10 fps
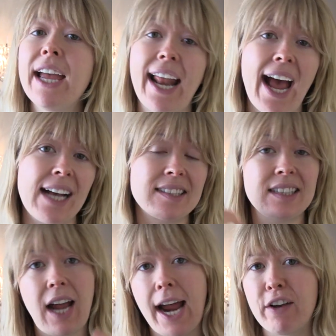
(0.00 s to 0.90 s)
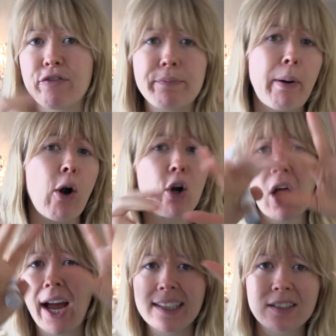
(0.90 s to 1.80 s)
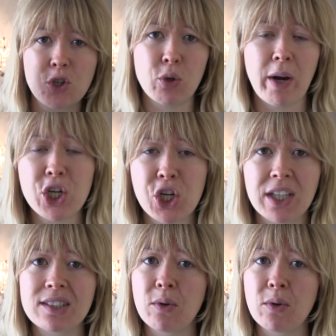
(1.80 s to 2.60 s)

It has the kind of pearlized situation,